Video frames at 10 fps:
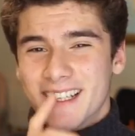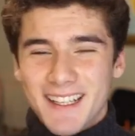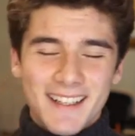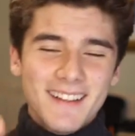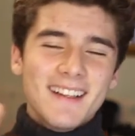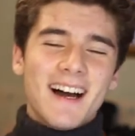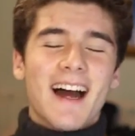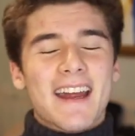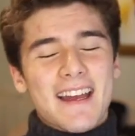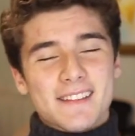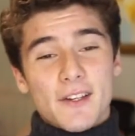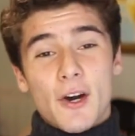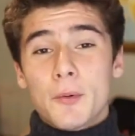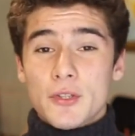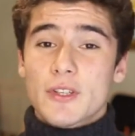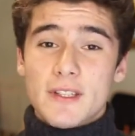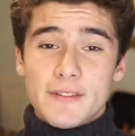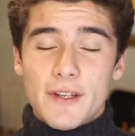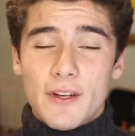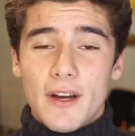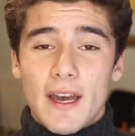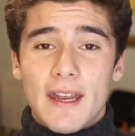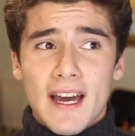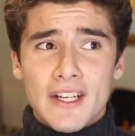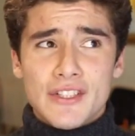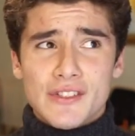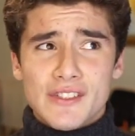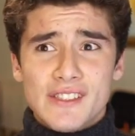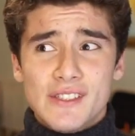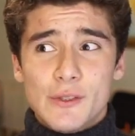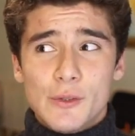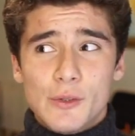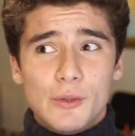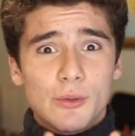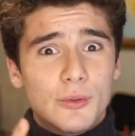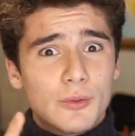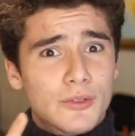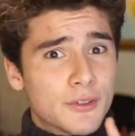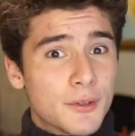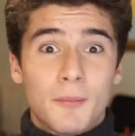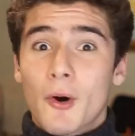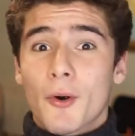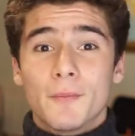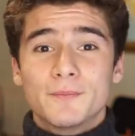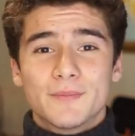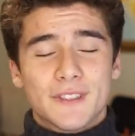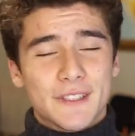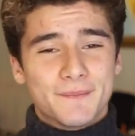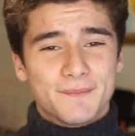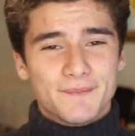All right, guys, hope you enjoyed this video and I shall see you tomorrow. See you.